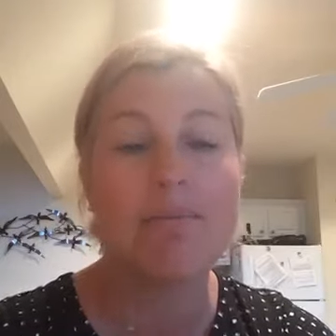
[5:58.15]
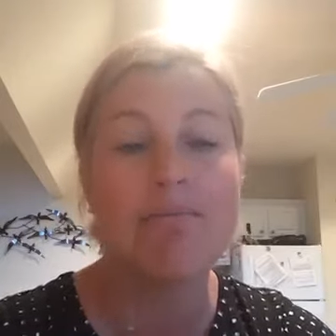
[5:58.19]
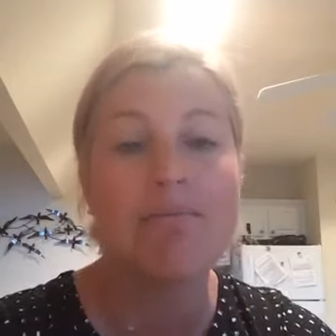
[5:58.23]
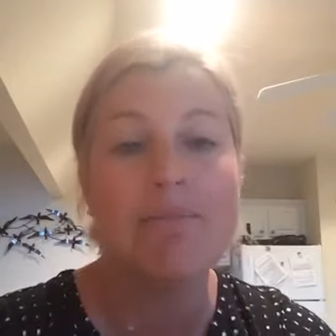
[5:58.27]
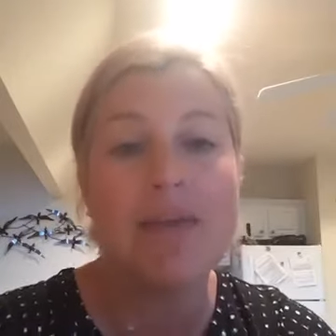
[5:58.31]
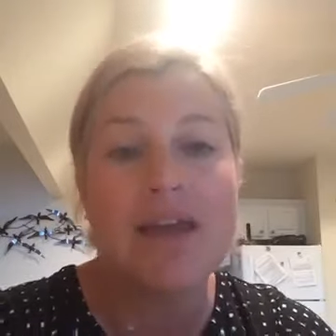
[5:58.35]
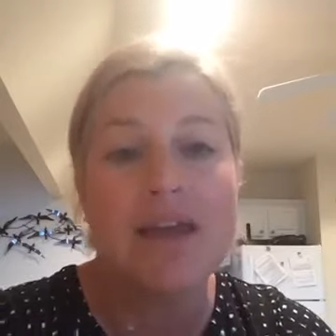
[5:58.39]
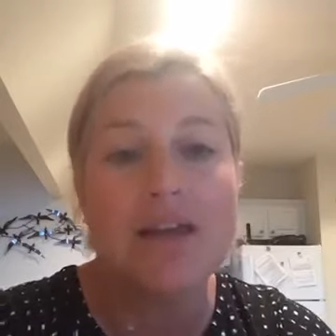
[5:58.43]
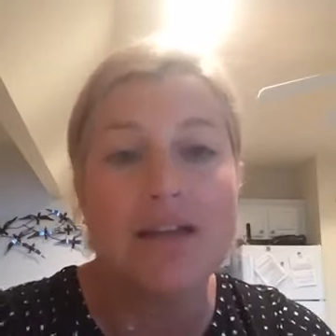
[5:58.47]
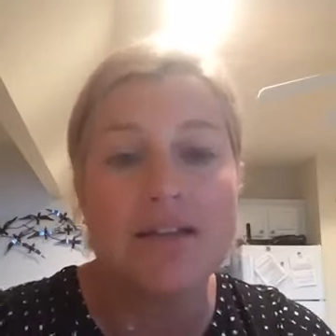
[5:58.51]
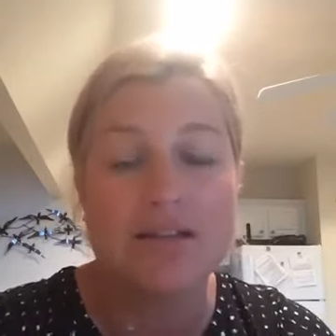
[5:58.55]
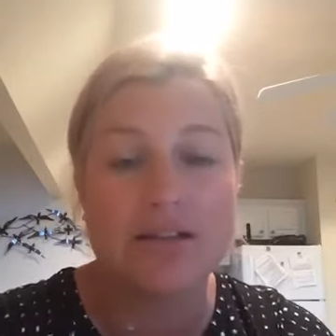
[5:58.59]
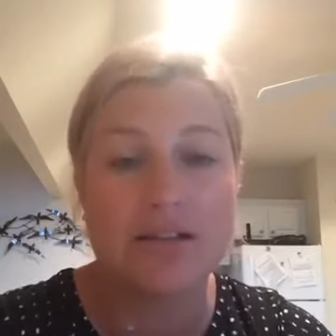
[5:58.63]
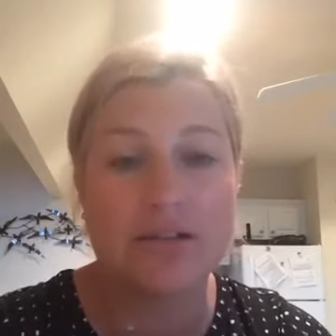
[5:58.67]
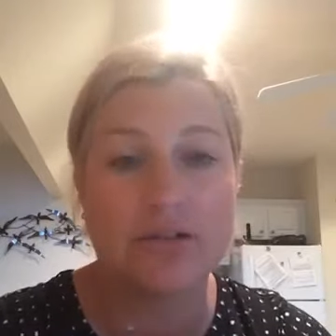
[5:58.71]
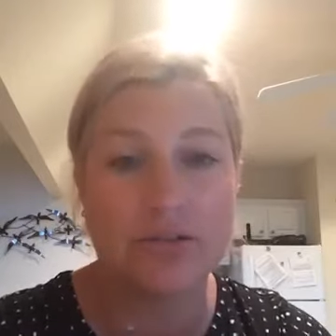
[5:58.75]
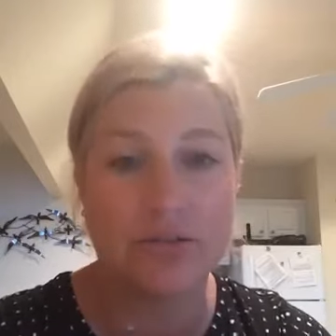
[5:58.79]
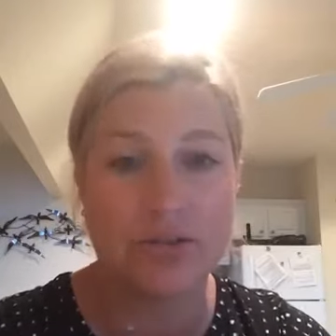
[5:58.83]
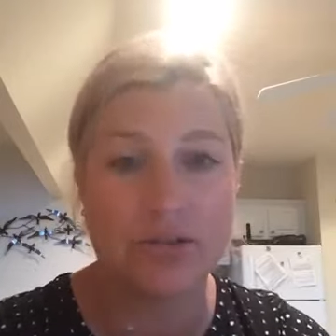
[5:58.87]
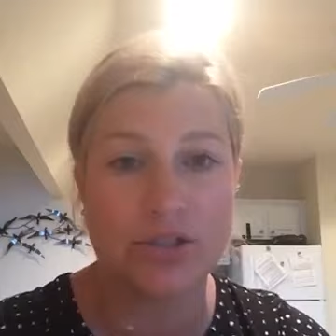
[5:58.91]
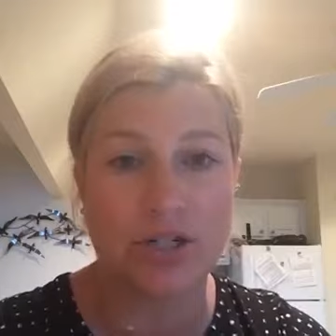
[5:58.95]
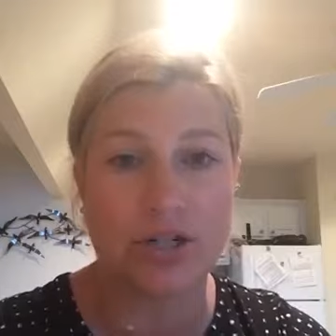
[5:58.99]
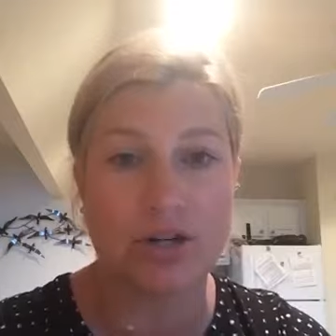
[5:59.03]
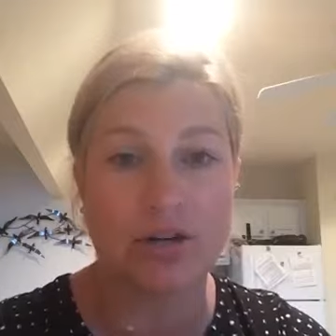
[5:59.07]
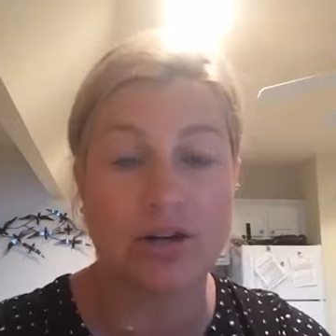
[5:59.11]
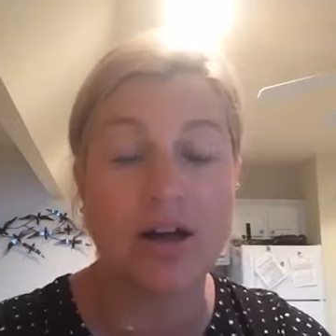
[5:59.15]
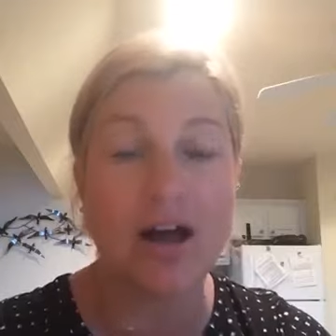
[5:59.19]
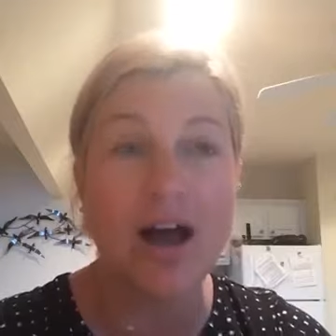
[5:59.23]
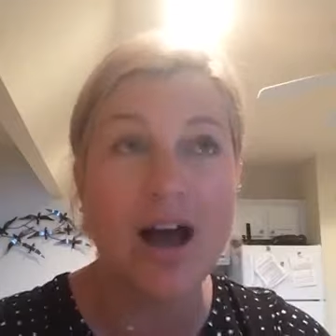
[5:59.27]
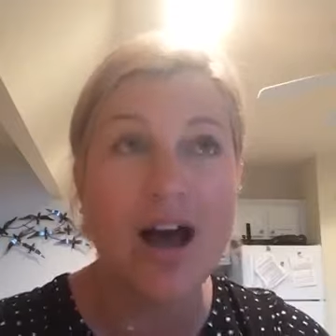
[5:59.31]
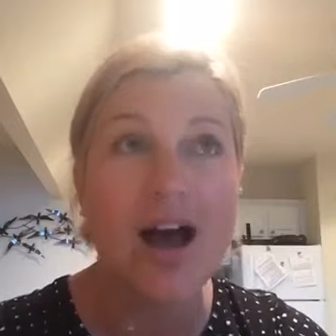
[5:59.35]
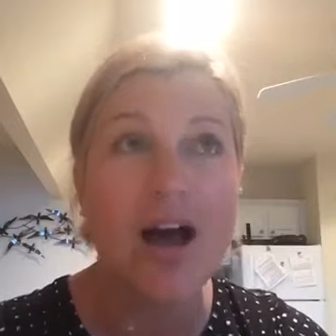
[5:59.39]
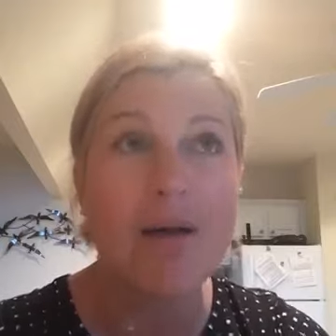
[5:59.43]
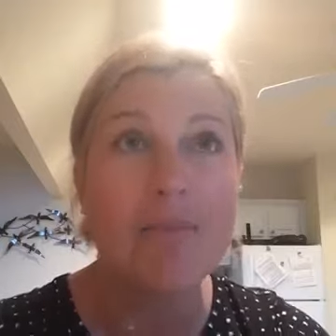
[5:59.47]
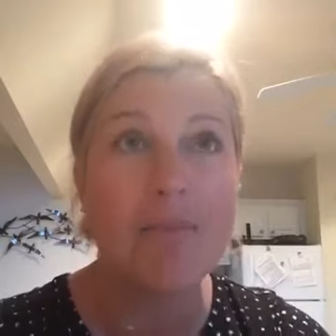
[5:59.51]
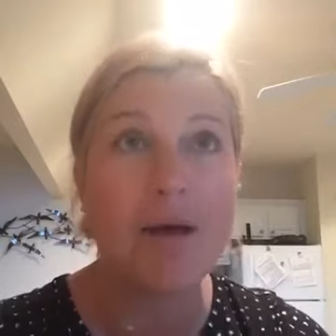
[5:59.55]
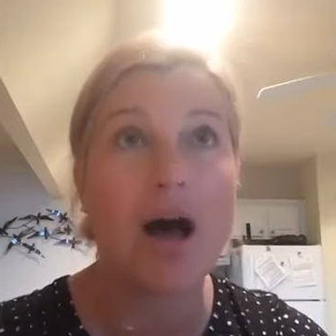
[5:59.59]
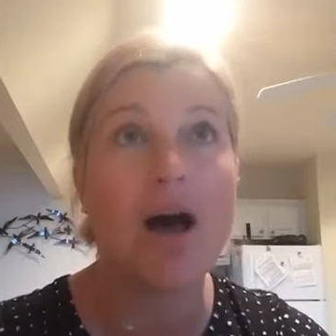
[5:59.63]
make a solution.
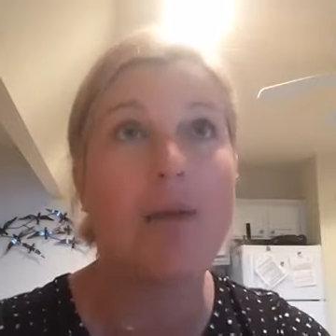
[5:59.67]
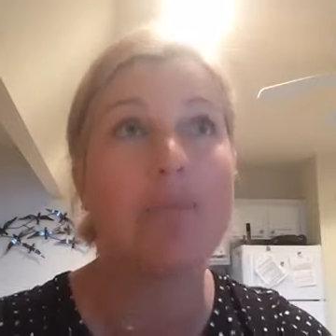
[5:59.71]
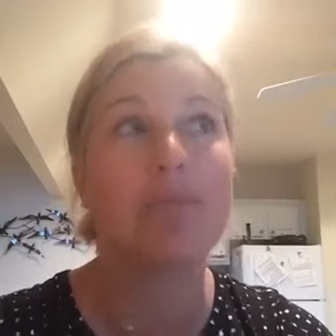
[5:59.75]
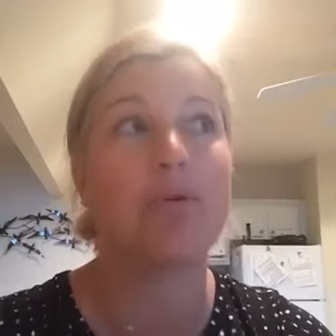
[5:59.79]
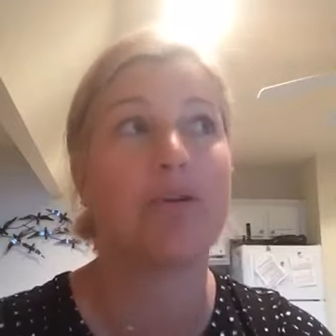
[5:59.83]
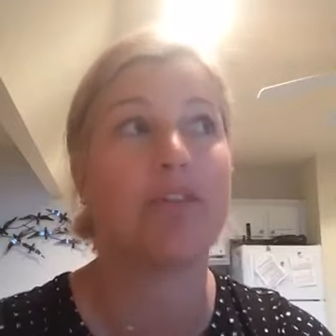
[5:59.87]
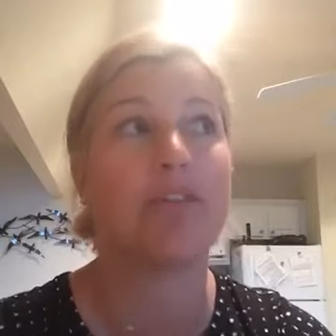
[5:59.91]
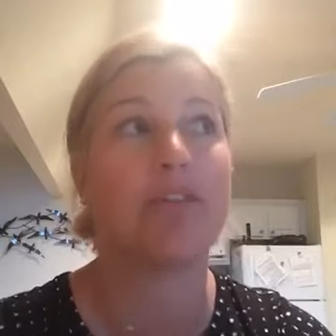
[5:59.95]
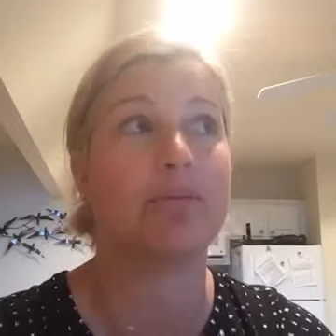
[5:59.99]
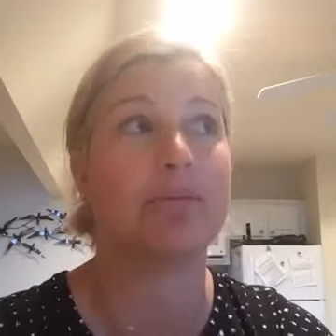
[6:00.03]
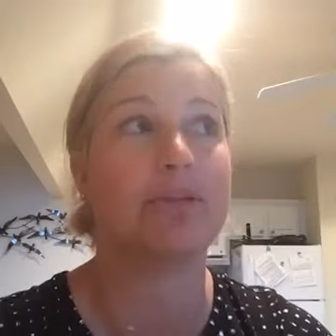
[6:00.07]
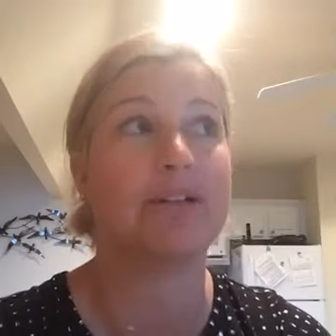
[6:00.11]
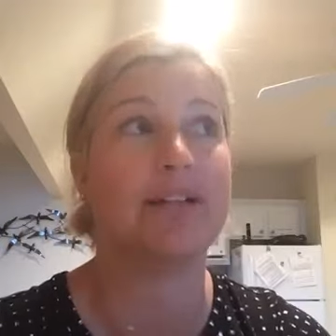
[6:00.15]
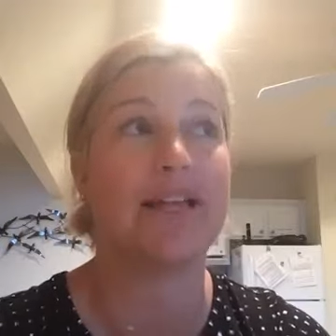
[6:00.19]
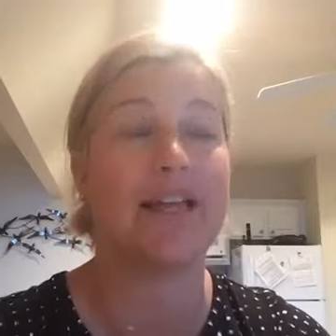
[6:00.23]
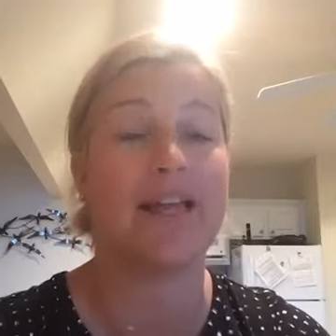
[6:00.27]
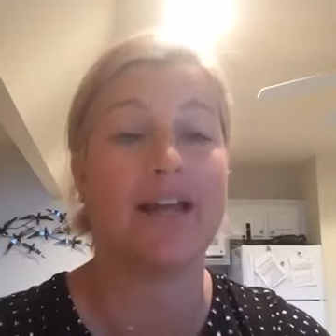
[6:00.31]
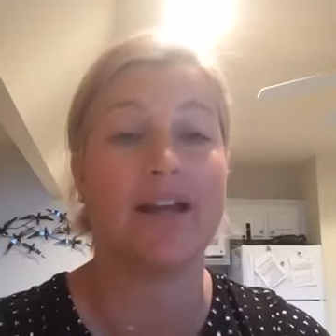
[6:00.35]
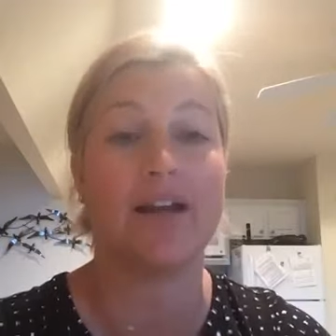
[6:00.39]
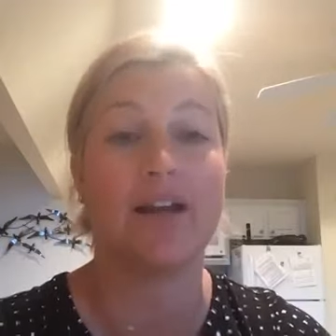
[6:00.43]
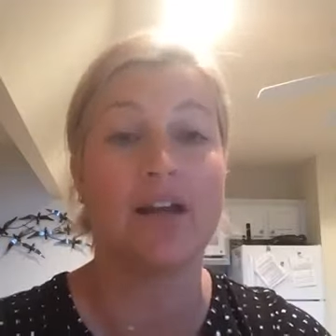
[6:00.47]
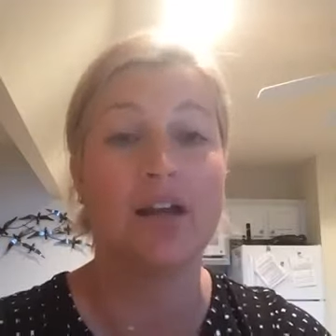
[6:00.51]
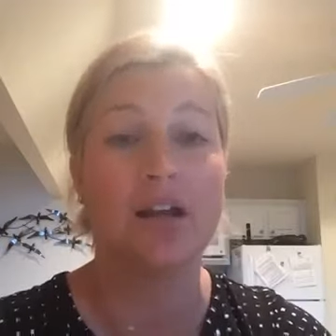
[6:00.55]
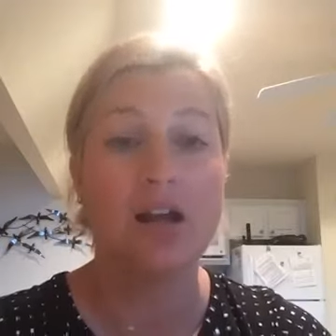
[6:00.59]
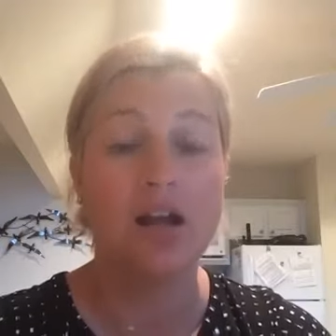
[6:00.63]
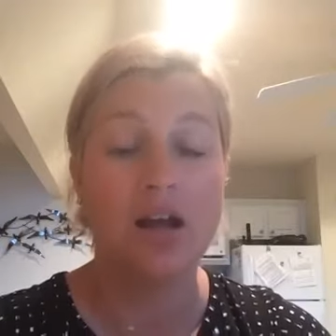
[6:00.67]
Come up with a plan.